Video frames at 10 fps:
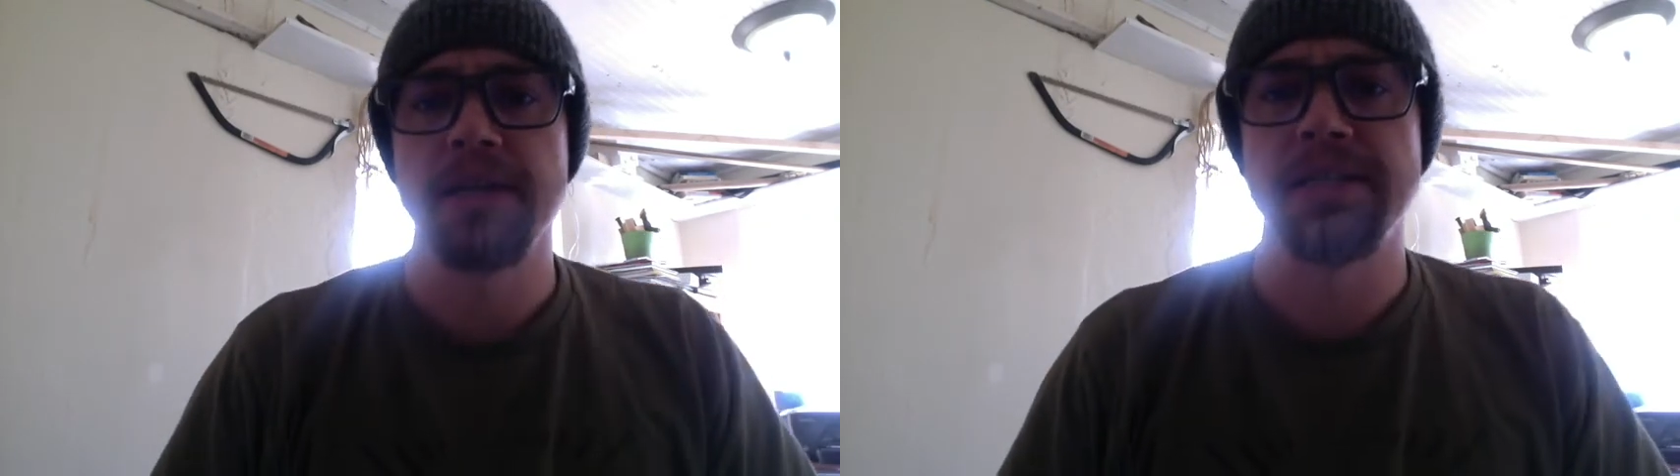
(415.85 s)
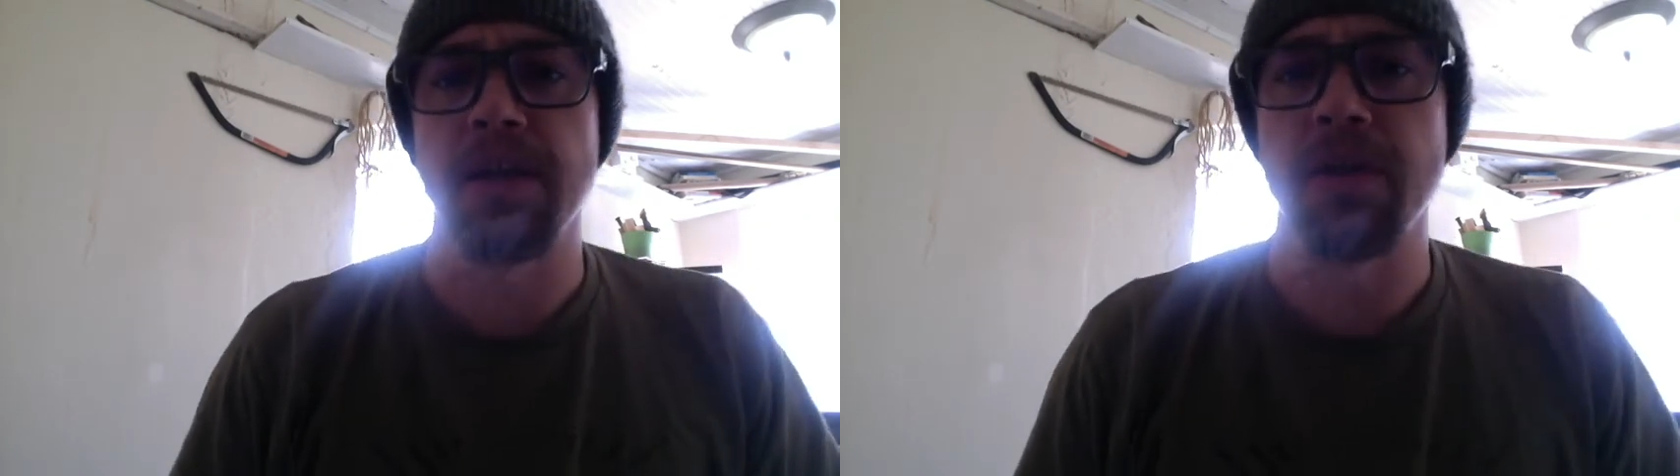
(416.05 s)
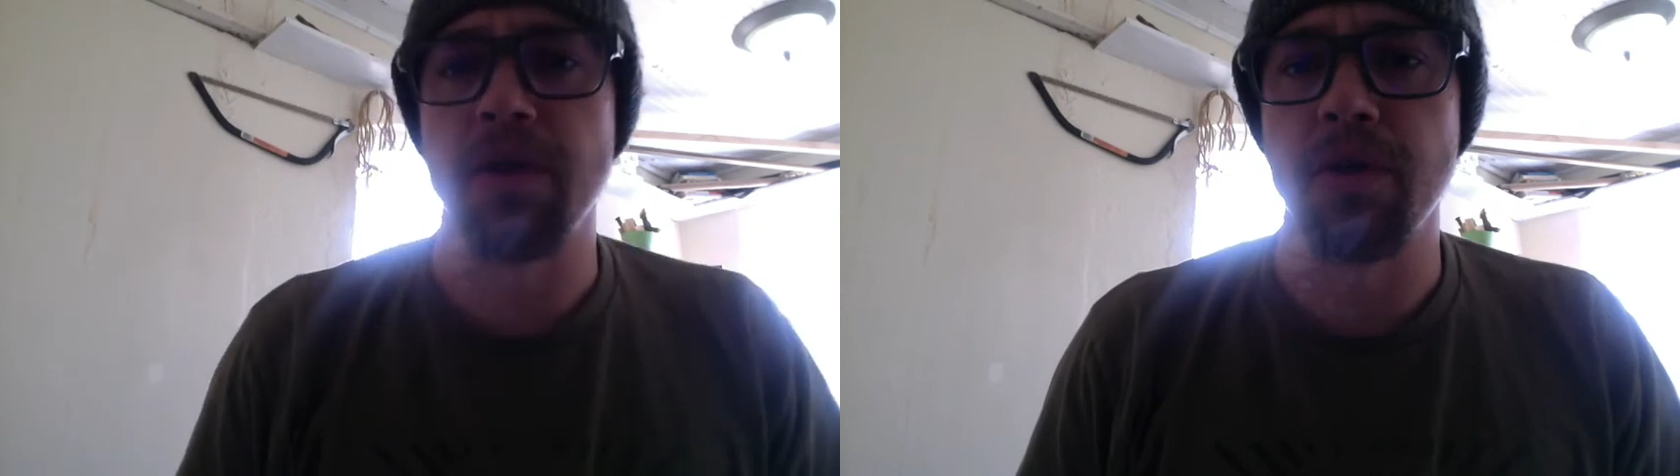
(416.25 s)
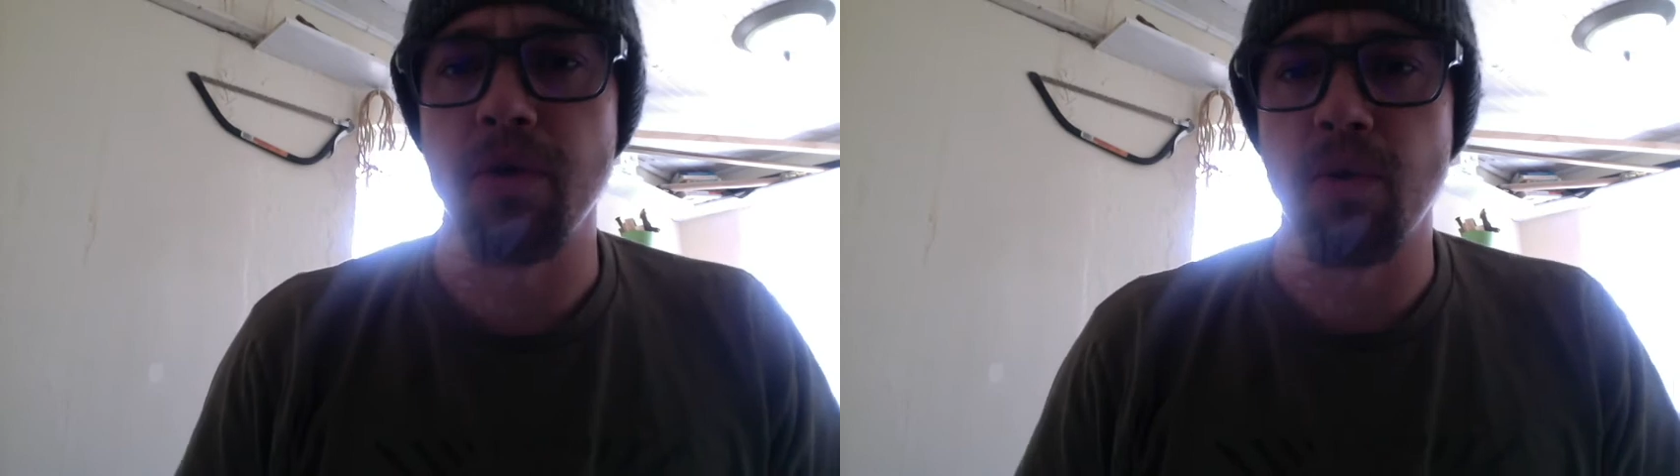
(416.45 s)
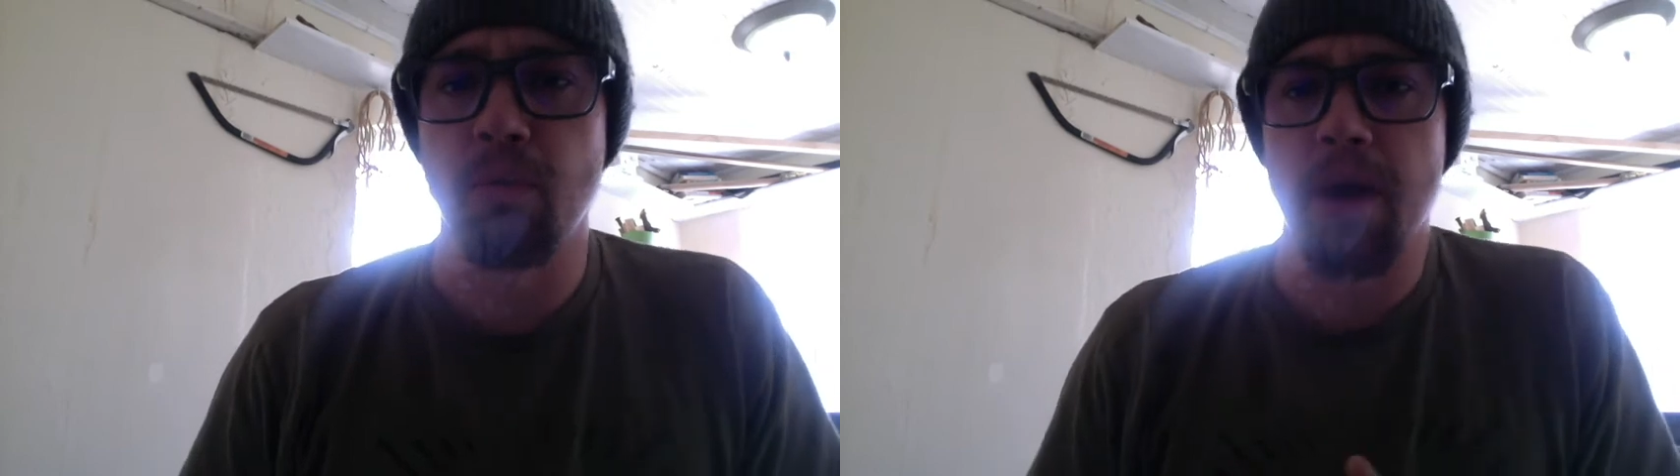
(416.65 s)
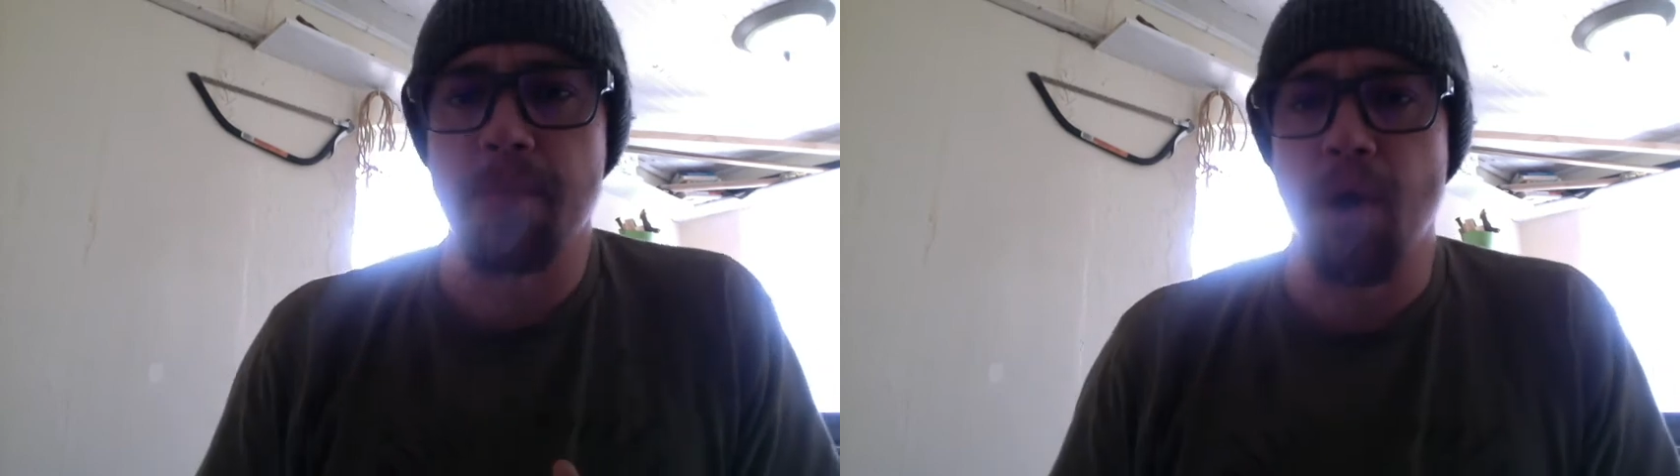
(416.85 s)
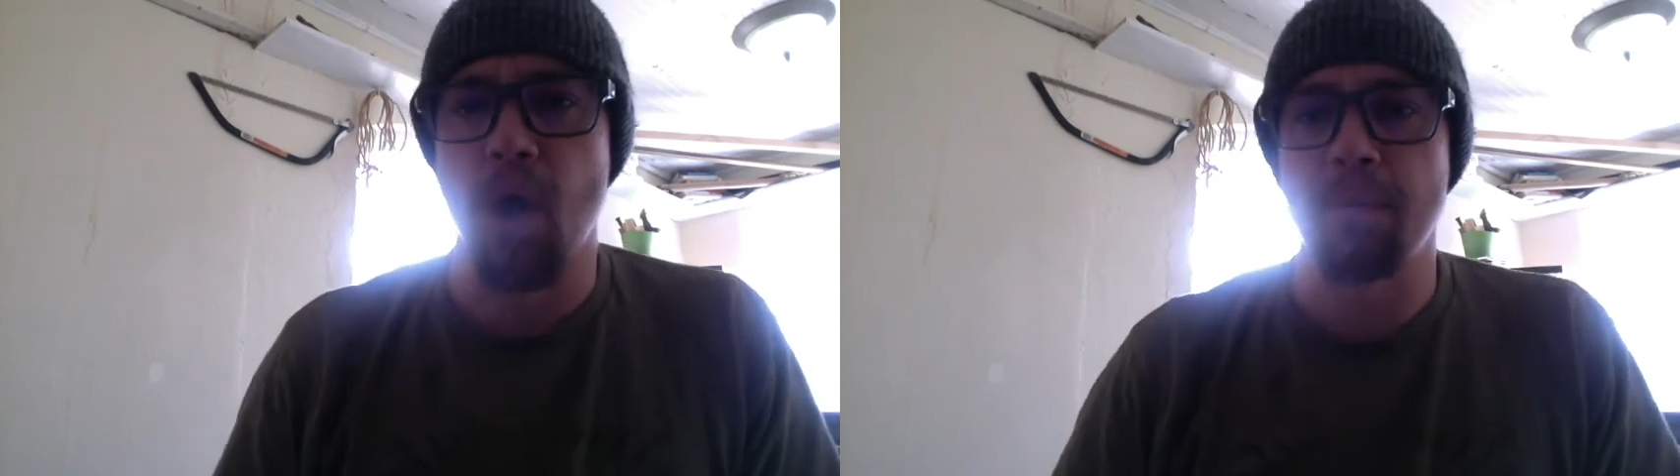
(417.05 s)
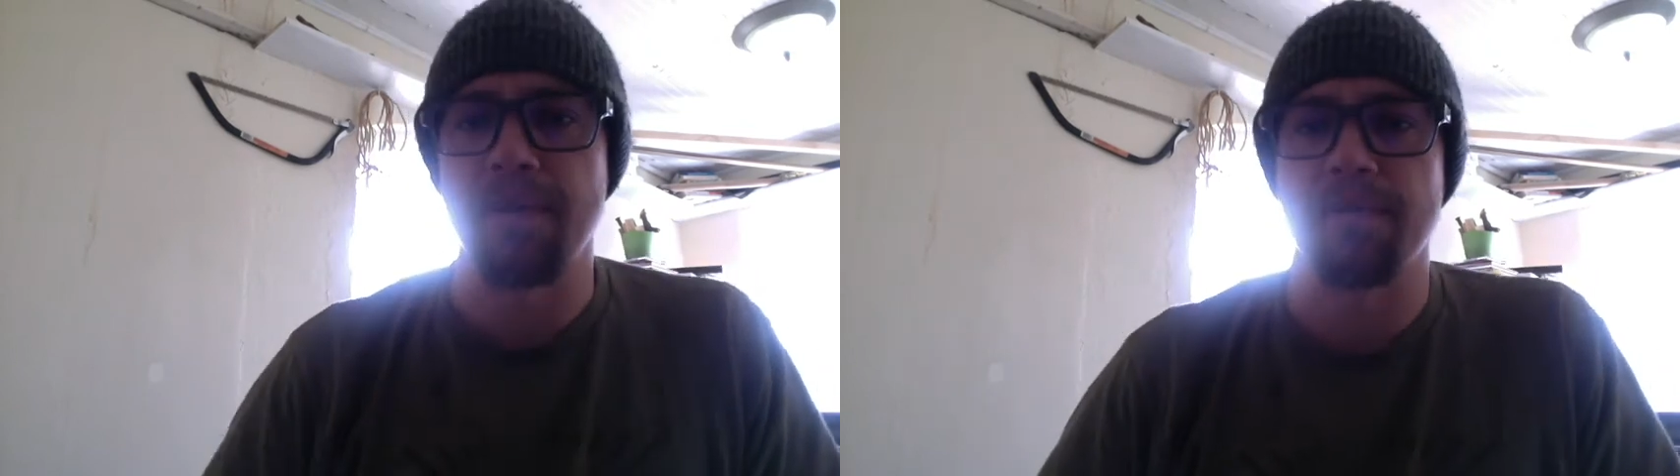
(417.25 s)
tell you what I'm hoping